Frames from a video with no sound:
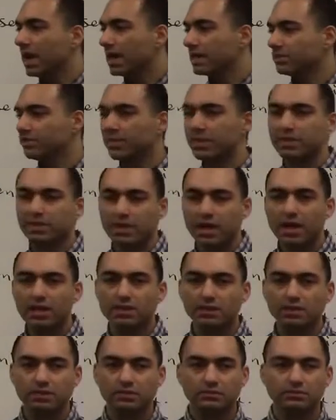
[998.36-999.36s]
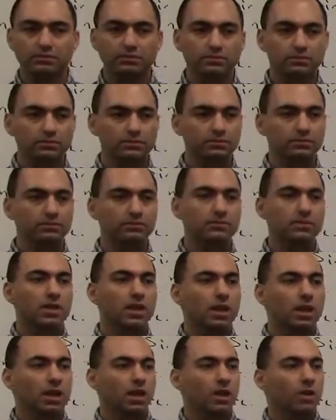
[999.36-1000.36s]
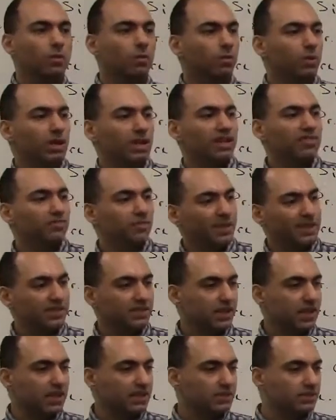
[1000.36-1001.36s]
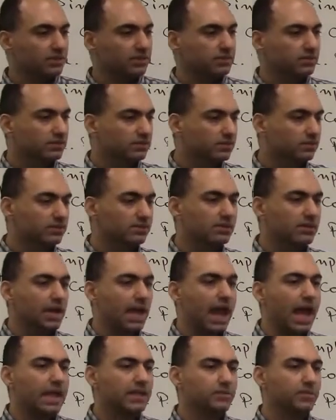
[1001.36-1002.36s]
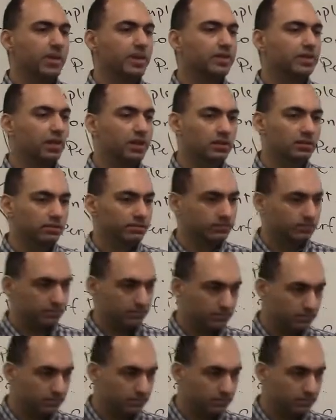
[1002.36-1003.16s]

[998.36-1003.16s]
has been done, will have been done, had been done.